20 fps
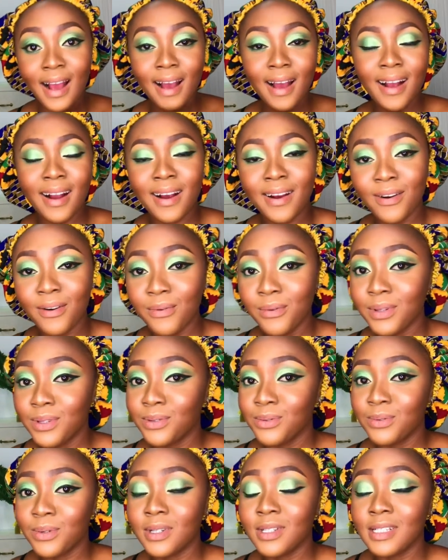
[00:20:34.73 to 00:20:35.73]
I cannot wait
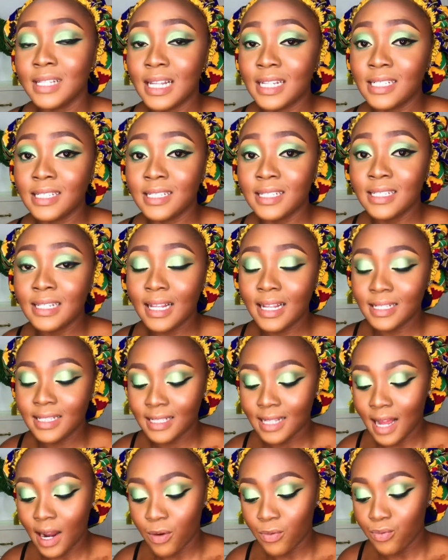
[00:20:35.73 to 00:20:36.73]
to rock these lashes. These lashes
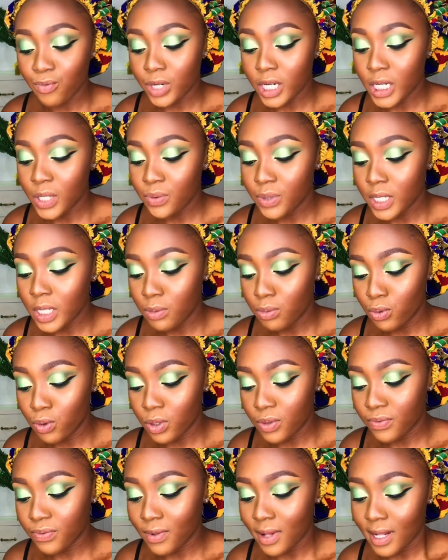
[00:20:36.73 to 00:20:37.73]
are really
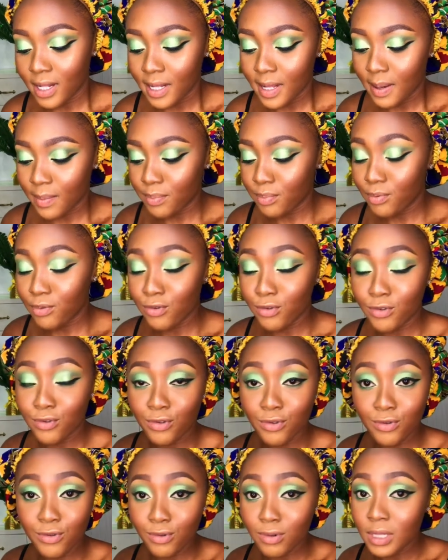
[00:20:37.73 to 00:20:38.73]
beautiful, and they are
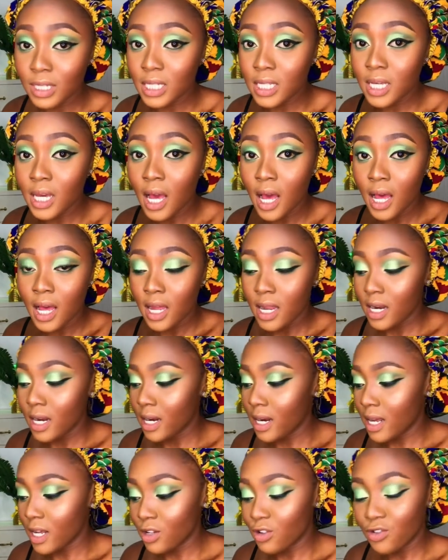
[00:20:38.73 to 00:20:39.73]
purely
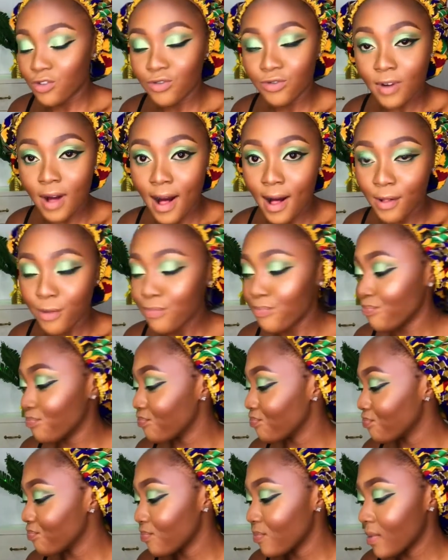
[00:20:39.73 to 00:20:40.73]
natural.
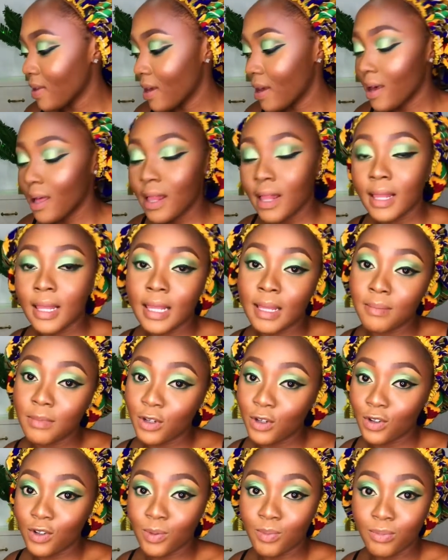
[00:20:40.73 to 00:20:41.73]
Let me
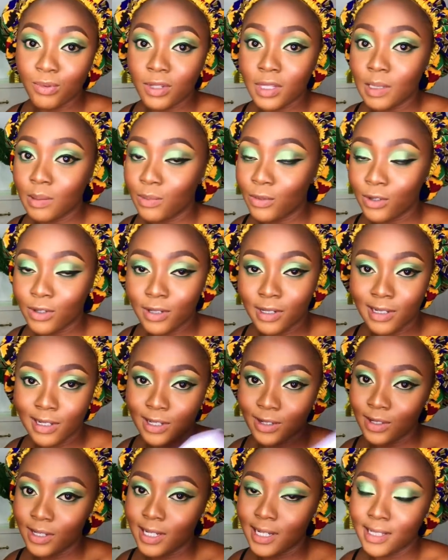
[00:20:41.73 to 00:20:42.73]
just put them on
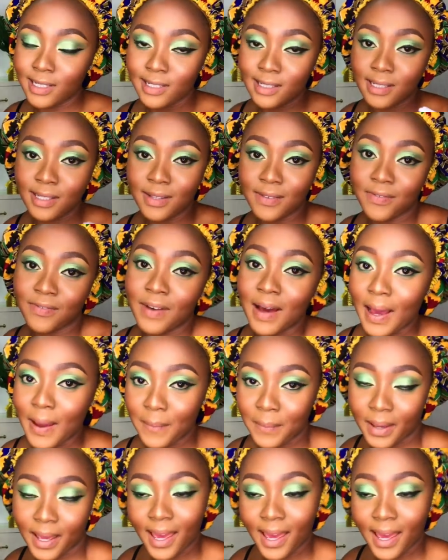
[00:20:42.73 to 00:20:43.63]
and you guys see the vibe.